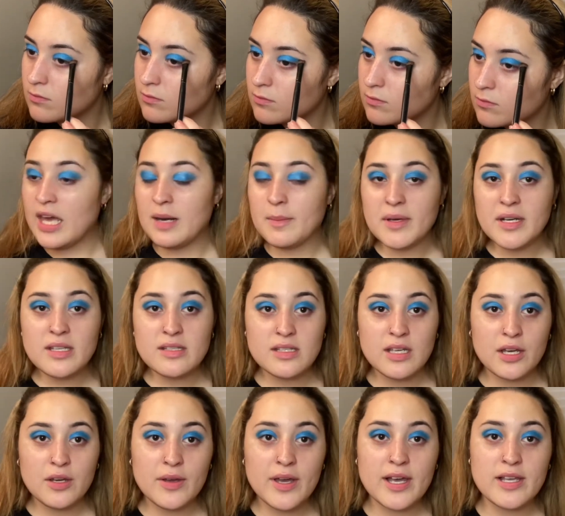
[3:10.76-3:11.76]
I'm gonna tell
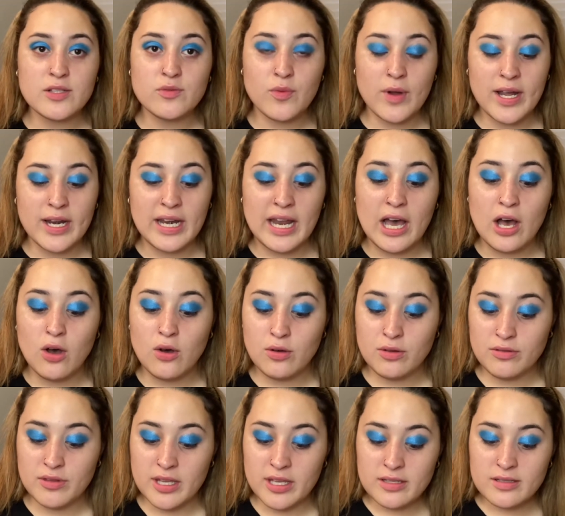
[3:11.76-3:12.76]
you guys right now,
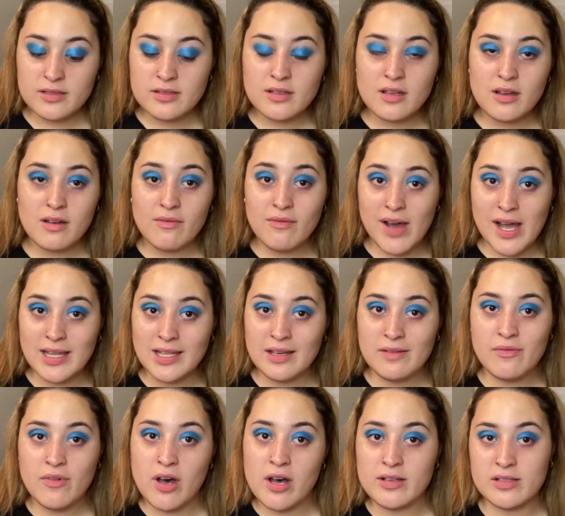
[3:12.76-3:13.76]
this Violet
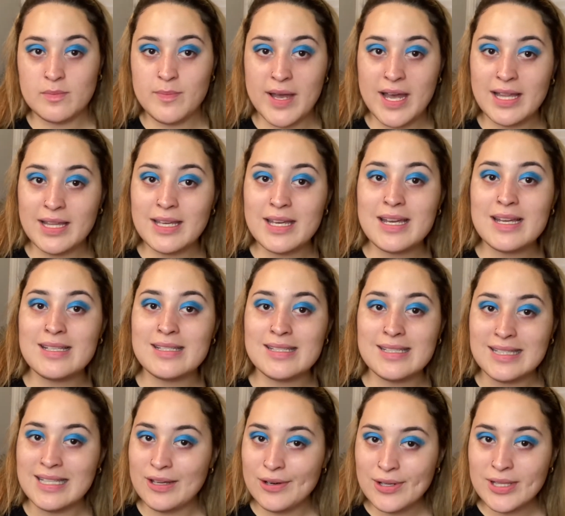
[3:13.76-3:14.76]
Voss palette is
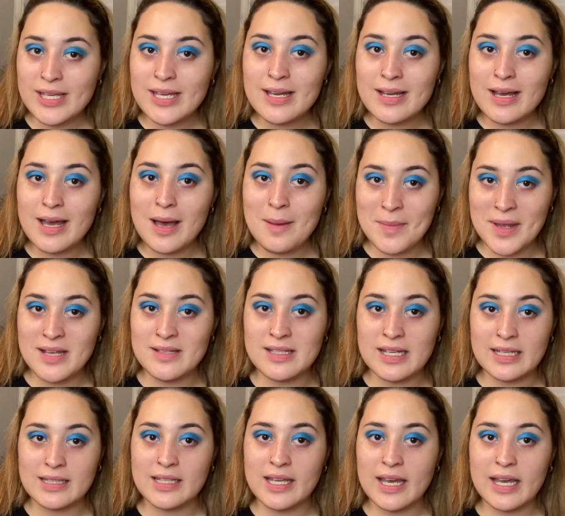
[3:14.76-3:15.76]
literally amazing.
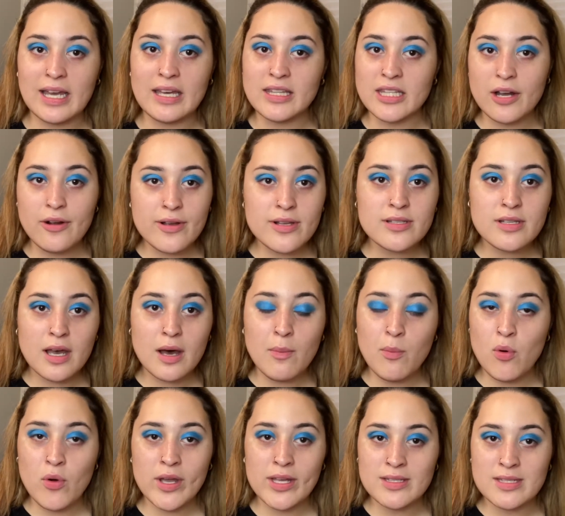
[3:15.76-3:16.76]
Like, there was a
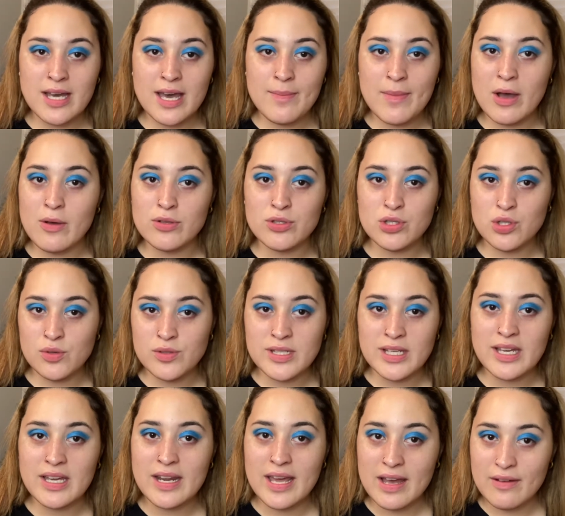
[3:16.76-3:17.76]
point in time I was using
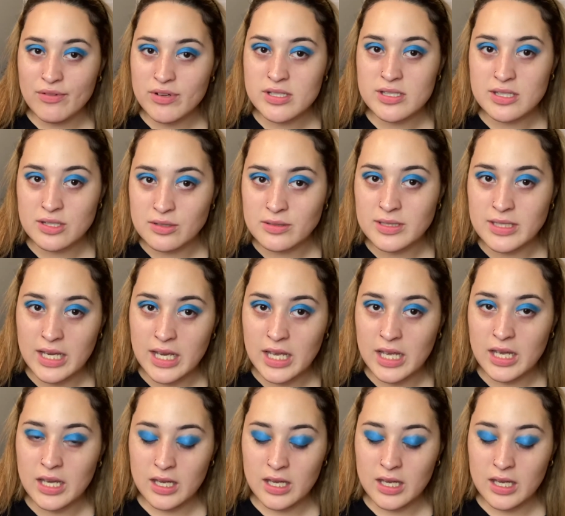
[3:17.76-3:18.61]
it every single day.